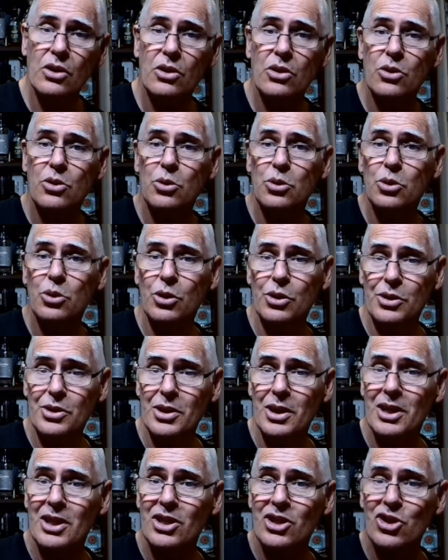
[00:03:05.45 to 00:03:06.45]
do not
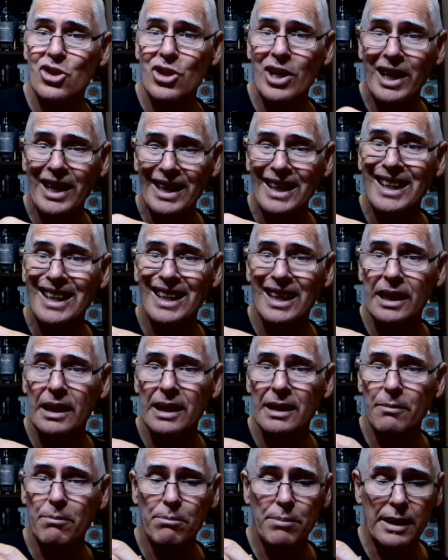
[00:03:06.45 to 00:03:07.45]
shake
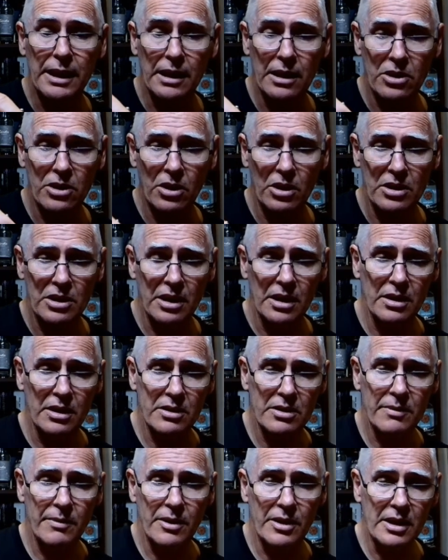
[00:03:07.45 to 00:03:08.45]
beer
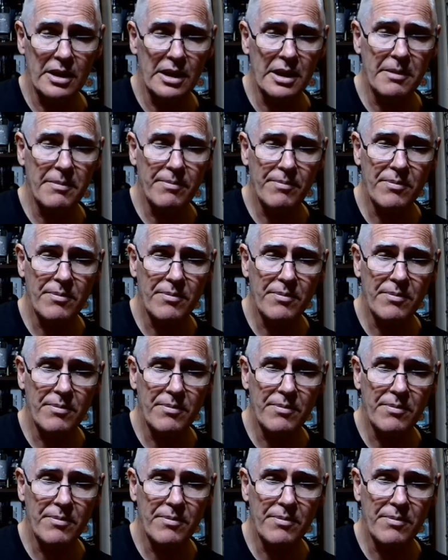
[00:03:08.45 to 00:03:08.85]
cocktails, okay?